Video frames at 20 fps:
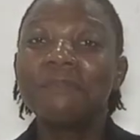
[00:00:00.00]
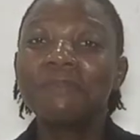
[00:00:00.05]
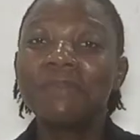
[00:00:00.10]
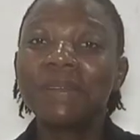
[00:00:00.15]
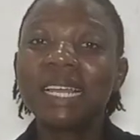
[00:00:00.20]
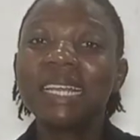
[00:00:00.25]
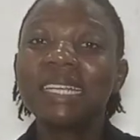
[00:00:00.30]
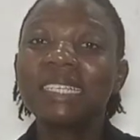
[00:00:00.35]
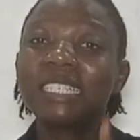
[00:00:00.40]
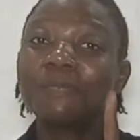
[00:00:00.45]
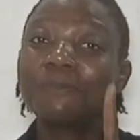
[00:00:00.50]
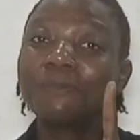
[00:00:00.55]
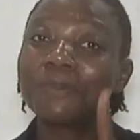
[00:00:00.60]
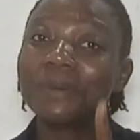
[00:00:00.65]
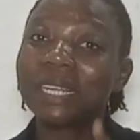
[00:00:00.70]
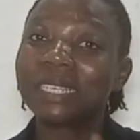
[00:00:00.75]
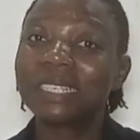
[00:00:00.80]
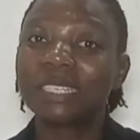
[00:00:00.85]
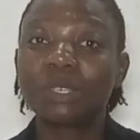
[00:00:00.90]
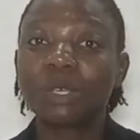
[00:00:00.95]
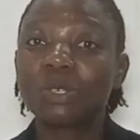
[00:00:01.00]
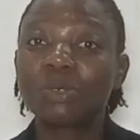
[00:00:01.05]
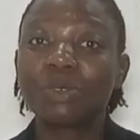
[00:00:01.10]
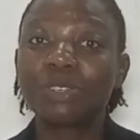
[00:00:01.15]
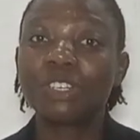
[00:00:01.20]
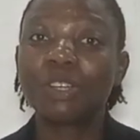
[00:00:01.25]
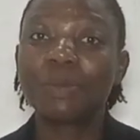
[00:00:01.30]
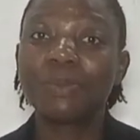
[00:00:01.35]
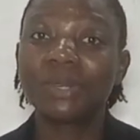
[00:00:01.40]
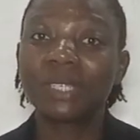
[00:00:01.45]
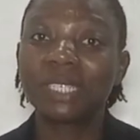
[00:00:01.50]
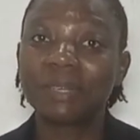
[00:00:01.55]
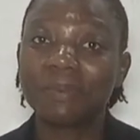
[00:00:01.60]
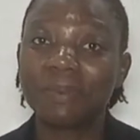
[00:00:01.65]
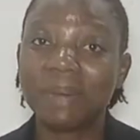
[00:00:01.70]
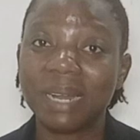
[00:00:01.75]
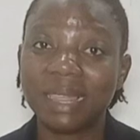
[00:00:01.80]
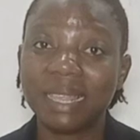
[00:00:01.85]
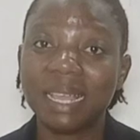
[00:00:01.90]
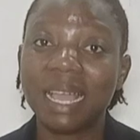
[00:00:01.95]
Please press the subscription button
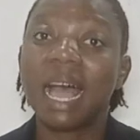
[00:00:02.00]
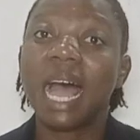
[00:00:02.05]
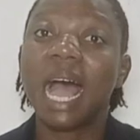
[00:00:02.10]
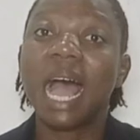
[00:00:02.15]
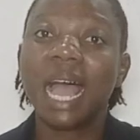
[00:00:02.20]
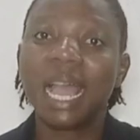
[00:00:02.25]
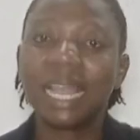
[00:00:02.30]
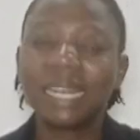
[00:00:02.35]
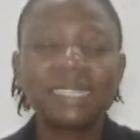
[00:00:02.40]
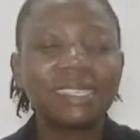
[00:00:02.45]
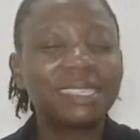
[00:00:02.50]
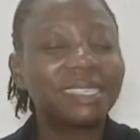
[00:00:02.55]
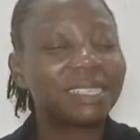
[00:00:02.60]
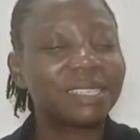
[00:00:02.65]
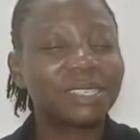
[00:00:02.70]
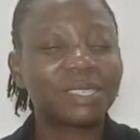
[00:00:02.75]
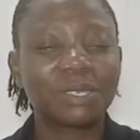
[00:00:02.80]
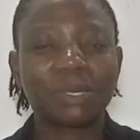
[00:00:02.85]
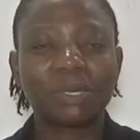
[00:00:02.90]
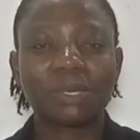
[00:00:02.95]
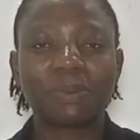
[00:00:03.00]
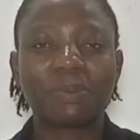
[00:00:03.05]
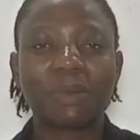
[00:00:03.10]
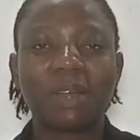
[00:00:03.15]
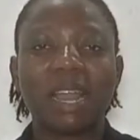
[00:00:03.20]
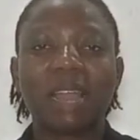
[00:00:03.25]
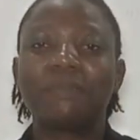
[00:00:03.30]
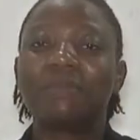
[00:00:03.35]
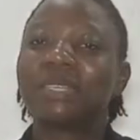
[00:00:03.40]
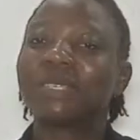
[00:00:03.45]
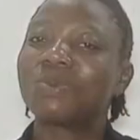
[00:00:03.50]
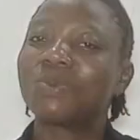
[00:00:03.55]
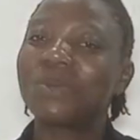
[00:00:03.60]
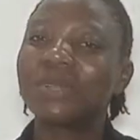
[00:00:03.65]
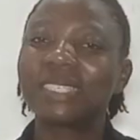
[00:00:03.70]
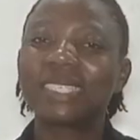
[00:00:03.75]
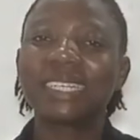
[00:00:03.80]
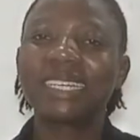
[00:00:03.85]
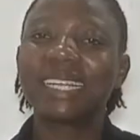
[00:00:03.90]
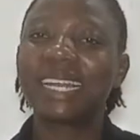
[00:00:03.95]
right now and subscribe. It's
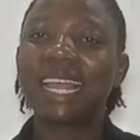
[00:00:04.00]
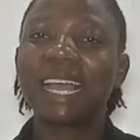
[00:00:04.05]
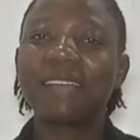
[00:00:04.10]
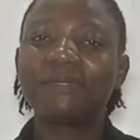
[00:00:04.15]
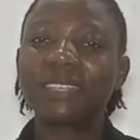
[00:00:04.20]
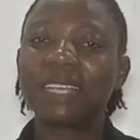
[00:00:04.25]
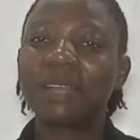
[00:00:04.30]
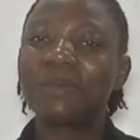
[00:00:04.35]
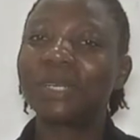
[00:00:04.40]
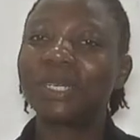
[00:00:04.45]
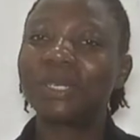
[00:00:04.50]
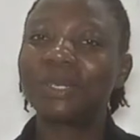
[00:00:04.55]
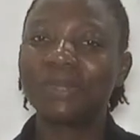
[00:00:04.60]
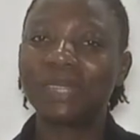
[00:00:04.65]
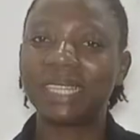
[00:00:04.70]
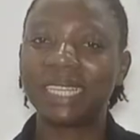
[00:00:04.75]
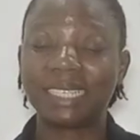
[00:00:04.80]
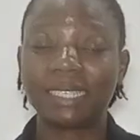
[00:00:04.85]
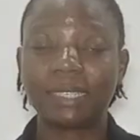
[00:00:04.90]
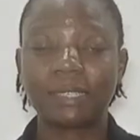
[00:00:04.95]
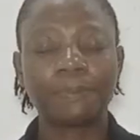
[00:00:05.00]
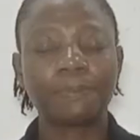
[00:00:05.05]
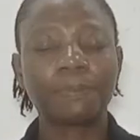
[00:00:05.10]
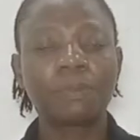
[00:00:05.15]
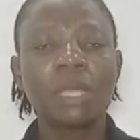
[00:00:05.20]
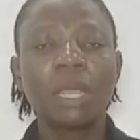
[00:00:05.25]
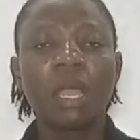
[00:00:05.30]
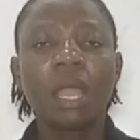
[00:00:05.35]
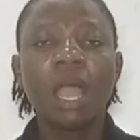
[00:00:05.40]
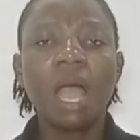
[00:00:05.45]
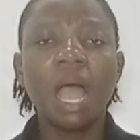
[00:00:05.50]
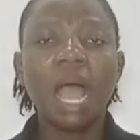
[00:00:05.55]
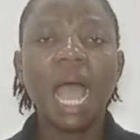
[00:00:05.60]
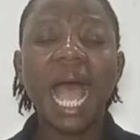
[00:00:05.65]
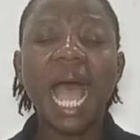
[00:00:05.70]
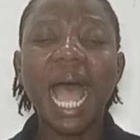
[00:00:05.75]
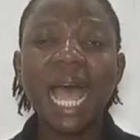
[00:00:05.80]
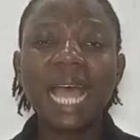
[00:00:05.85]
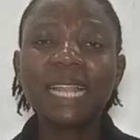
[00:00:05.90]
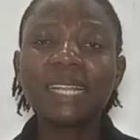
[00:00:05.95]
once in a lifetime we do this.
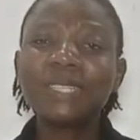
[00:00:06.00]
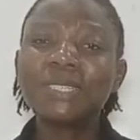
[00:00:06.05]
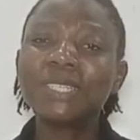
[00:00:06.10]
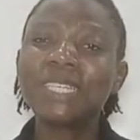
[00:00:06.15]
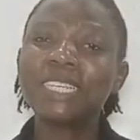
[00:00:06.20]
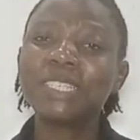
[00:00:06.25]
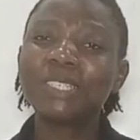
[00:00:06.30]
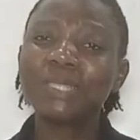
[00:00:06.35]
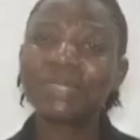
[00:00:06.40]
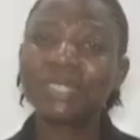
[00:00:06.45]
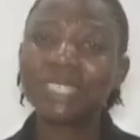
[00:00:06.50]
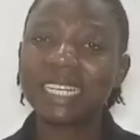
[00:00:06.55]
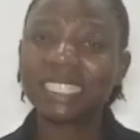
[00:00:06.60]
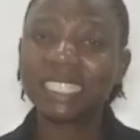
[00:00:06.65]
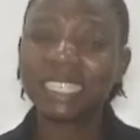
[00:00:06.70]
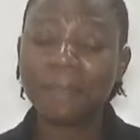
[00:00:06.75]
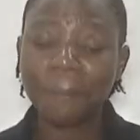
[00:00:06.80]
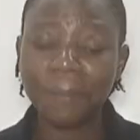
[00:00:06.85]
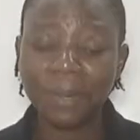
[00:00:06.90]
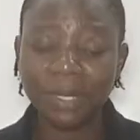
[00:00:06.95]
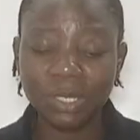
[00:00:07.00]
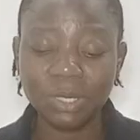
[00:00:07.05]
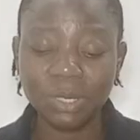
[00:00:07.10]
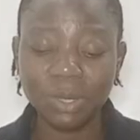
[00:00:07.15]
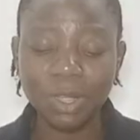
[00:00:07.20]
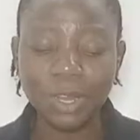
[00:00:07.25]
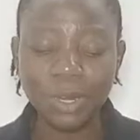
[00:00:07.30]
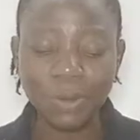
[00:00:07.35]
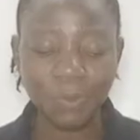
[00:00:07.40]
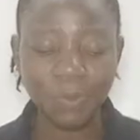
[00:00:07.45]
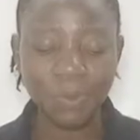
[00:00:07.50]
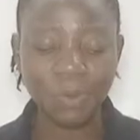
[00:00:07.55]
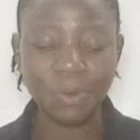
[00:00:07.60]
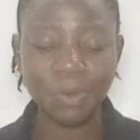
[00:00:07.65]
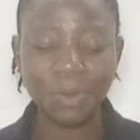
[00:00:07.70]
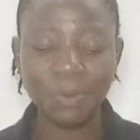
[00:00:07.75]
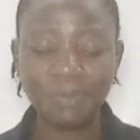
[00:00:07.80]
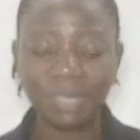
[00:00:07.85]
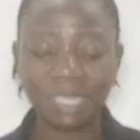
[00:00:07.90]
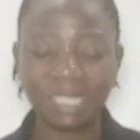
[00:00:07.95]
And in today's episode, we
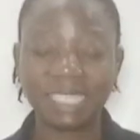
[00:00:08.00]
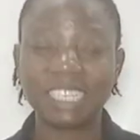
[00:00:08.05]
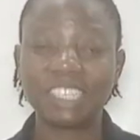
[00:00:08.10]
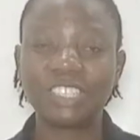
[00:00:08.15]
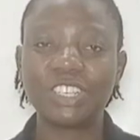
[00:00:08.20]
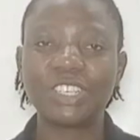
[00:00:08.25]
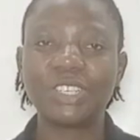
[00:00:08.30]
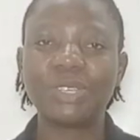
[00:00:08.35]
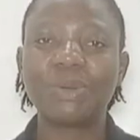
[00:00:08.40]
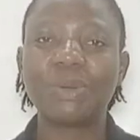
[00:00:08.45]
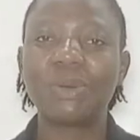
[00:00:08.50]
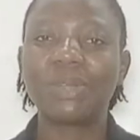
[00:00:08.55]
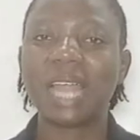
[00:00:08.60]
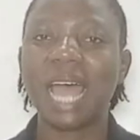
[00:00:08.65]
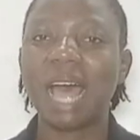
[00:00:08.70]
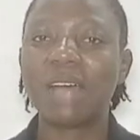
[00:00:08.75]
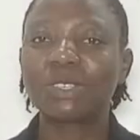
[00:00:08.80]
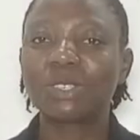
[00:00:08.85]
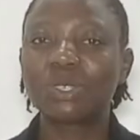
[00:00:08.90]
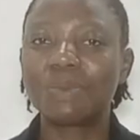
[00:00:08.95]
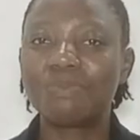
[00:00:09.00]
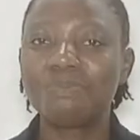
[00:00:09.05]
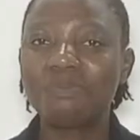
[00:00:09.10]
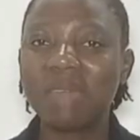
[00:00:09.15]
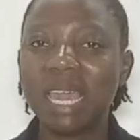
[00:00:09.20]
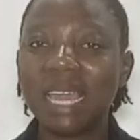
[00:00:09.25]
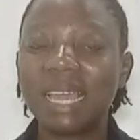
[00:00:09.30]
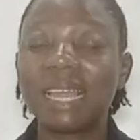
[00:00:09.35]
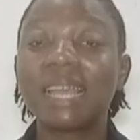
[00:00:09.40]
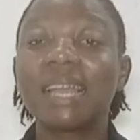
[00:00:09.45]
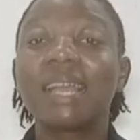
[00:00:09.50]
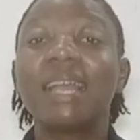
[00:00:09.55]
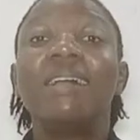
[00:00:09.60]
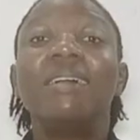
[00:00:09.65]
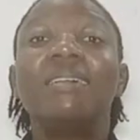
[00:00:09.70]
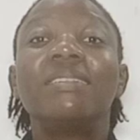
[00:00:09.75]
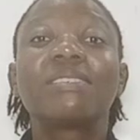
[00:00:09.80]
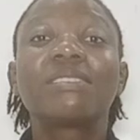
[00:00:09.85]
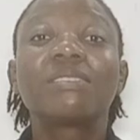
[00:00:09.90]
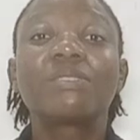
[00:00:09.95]
will be teaching you on how to make
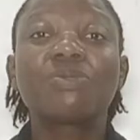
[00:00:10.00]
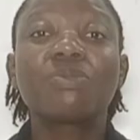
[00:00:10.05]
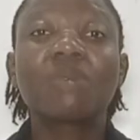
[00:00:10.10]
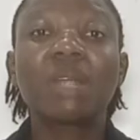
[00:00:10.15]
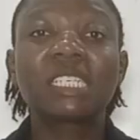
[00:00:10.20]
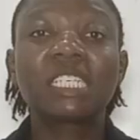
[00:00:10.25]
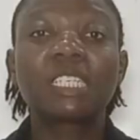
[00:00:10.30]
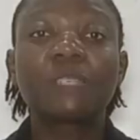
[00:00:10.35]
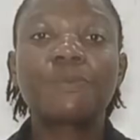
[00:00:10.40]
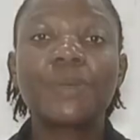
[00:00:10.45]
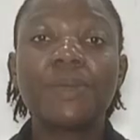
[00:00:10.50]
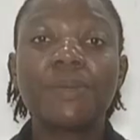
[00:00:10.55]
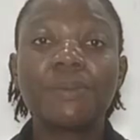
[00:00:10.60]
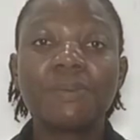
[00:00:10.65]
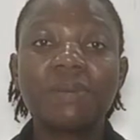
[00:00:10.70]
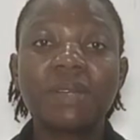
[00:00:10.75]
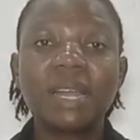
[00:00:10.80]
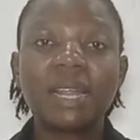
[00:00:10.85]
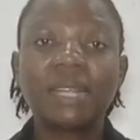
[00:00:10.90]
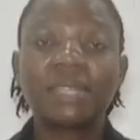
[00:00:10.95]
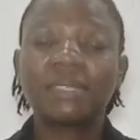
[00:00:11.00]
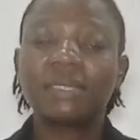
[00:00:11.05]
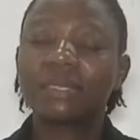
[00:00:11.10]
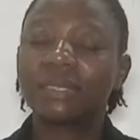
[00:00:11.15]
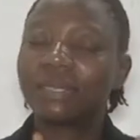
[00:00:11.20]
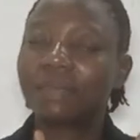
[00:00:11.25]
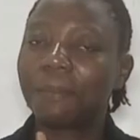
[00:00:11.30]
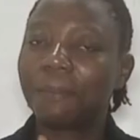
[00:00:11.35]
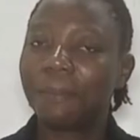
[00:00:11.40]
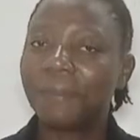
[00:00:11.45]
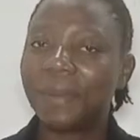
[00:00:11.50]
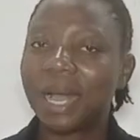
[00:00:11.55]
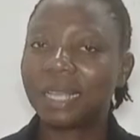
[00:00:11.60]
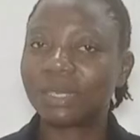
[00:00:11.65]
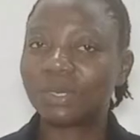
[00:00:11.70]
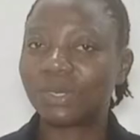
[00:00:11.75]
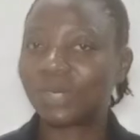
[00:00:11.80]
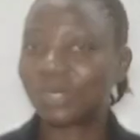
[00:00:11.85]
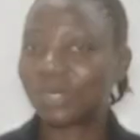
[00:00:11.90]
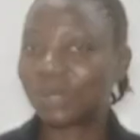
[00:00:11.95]
transparent bar
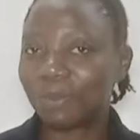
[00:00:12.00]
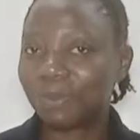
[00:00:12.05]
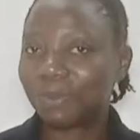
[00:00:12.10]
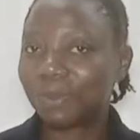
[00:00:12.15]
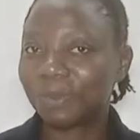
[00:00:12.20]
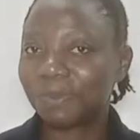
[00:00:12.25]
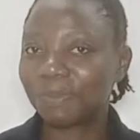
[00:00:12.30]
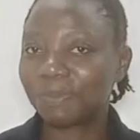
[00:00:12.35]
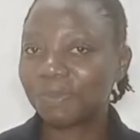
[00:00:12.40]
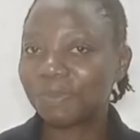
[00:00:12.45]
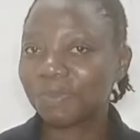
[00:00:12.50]
soap.